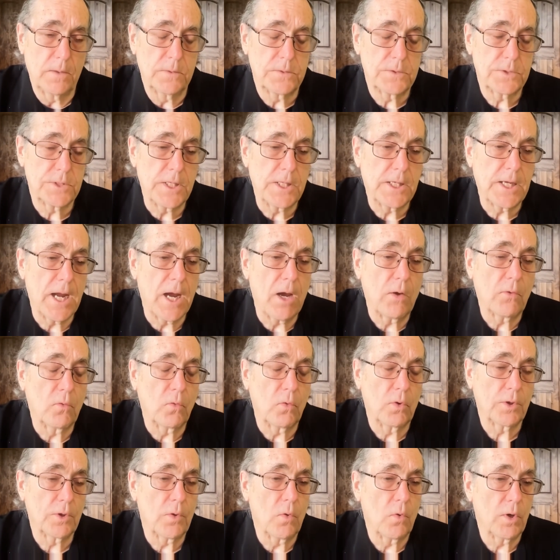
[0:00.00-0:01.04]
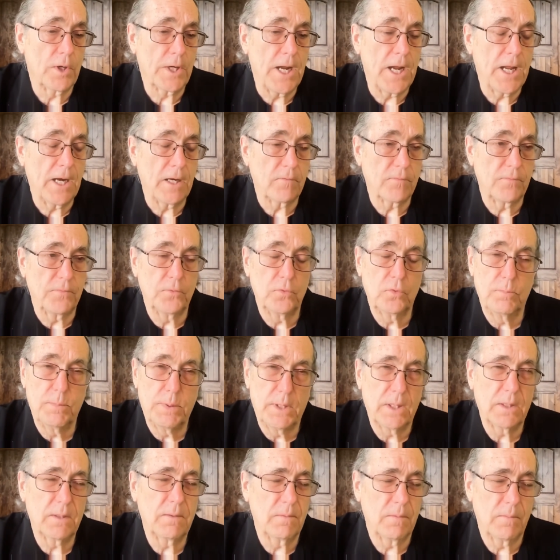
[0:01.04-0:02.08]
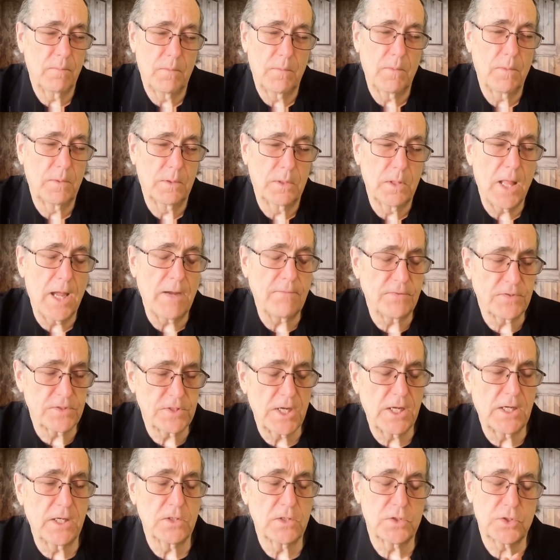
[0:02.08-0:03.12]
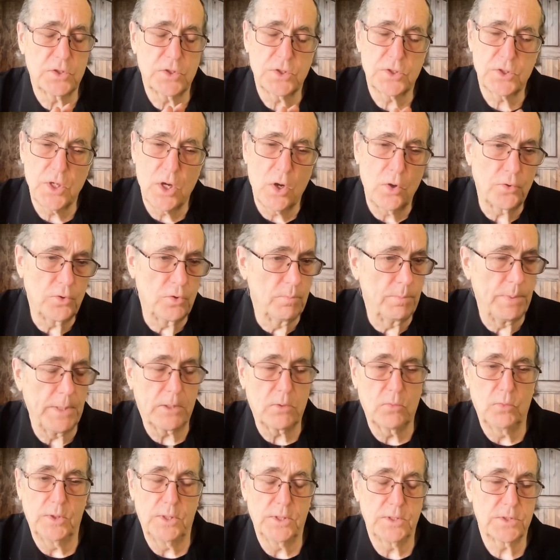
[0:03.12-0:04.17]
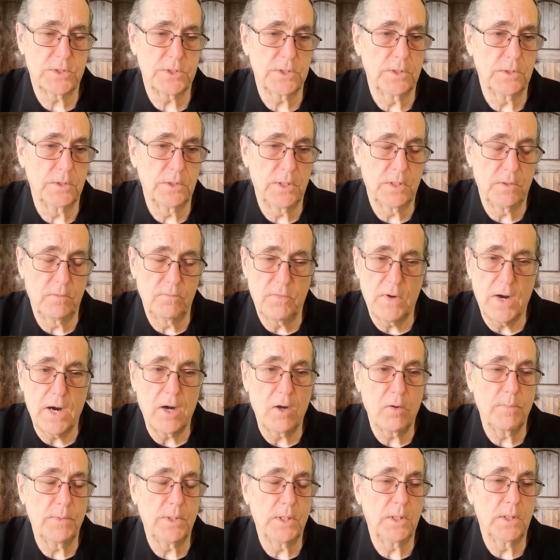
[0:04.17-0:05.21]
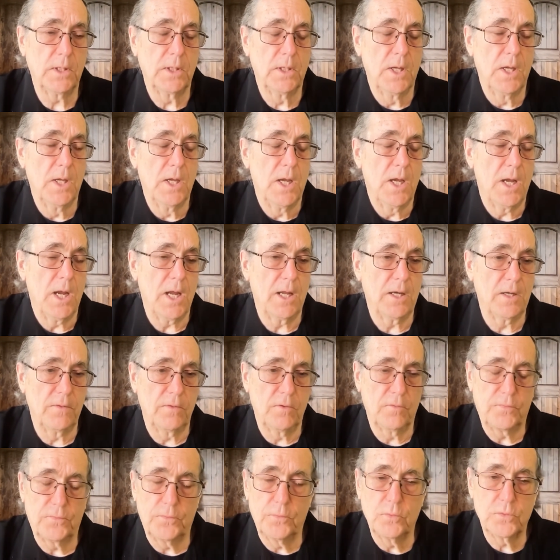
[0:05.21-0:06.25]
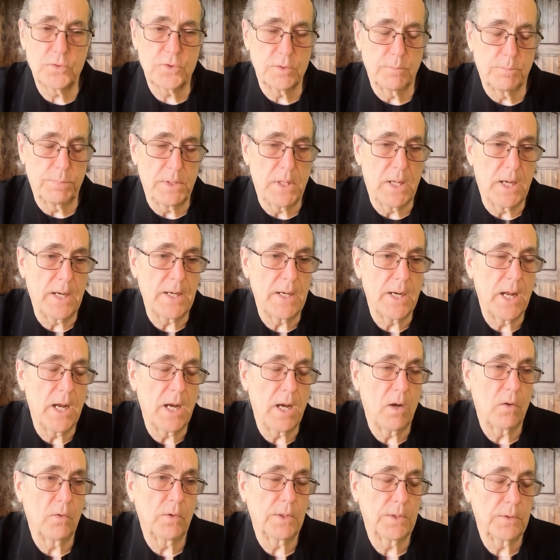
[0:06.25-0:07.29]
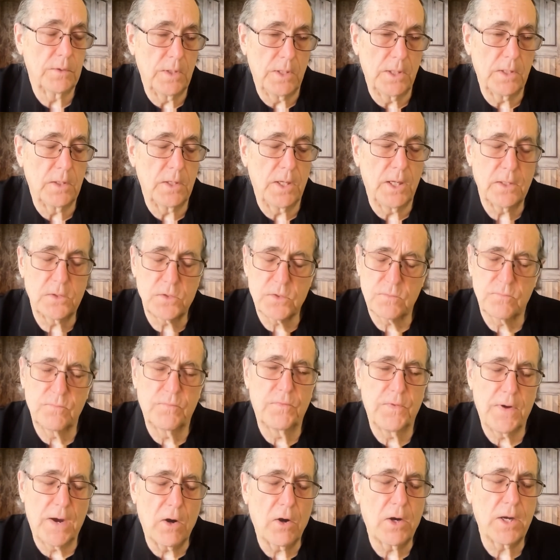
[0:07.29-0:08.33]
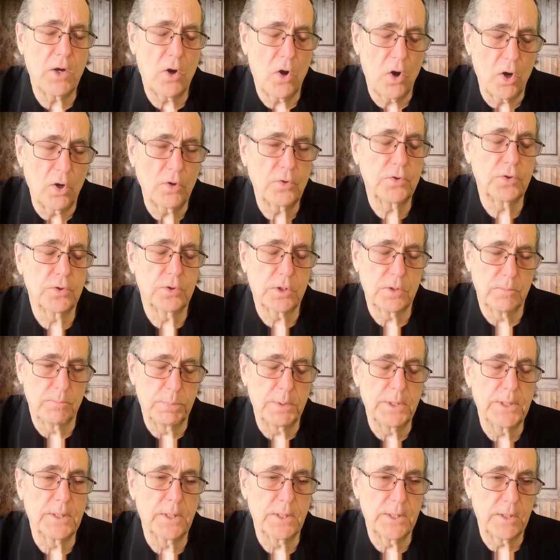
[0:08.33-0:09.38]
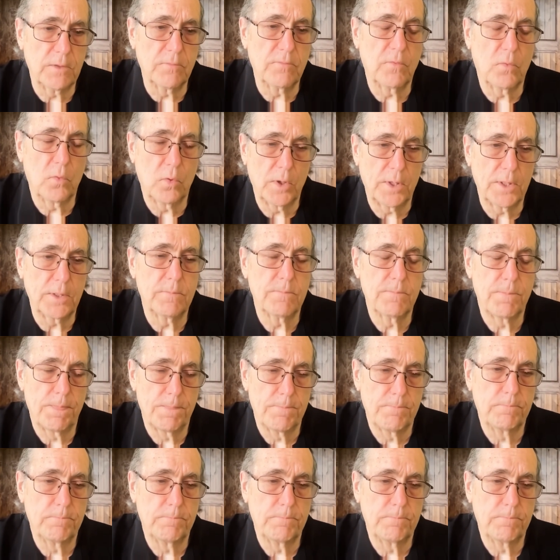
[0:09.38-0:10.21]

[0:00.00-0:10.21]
seek out organic food. But glyphosate is so ubiquitous in the environment and in the food supply now, it's very hard to completely avoid.